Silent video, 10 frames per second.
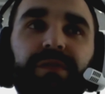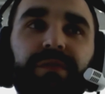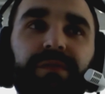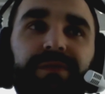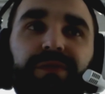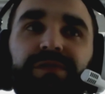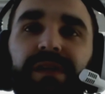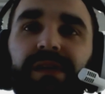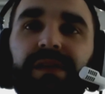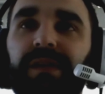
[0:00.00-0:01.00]
tools
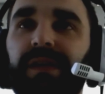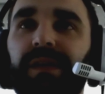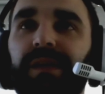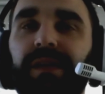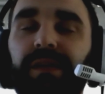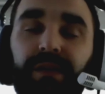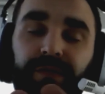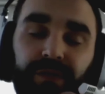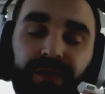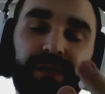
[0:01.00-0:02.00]
like if
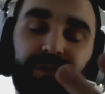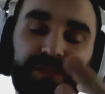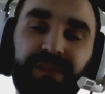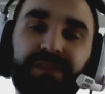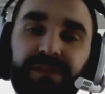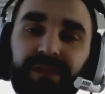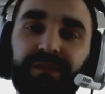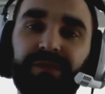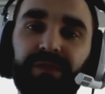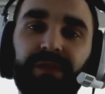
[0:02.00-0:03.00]
it's necessary
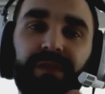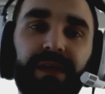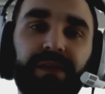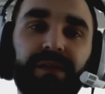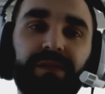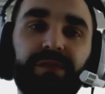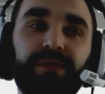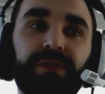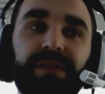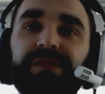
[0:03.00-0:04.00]
for you, like
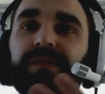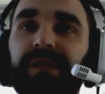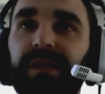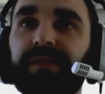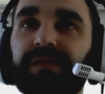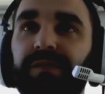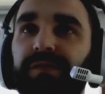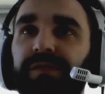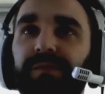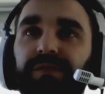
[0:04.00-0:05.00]
test containers to do
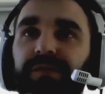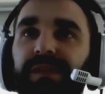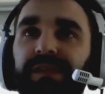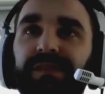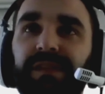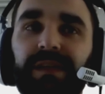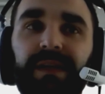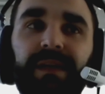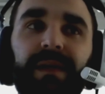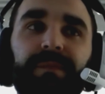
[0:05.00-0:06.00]
some sort of testing.
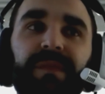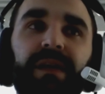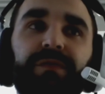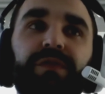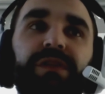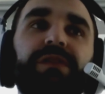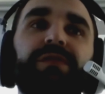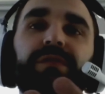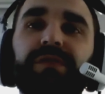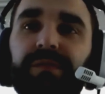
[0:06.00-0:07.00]
If you need to
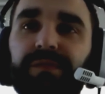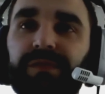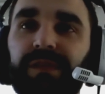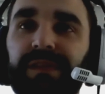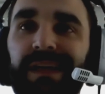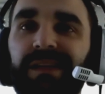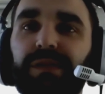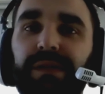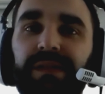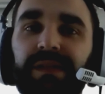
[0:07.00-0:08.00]
do some, let's say,
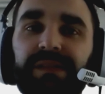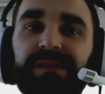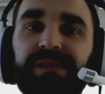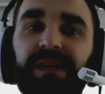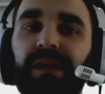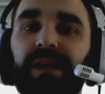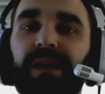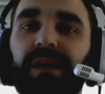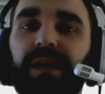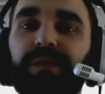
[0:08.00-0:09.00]
end-to-end tests,
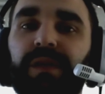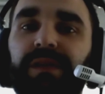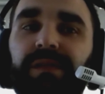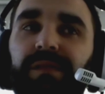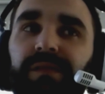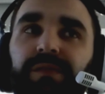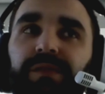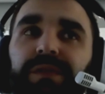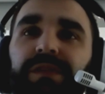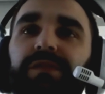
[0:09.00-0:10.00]
how you can
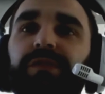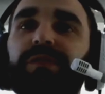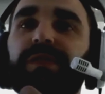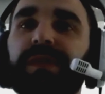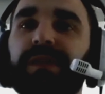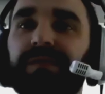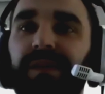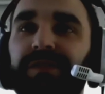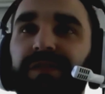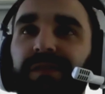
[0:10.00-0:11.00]
do it in an automated
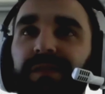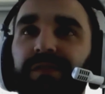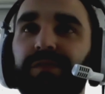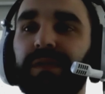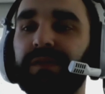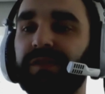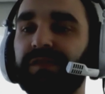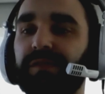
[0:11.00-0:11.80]
fashion, that you run just,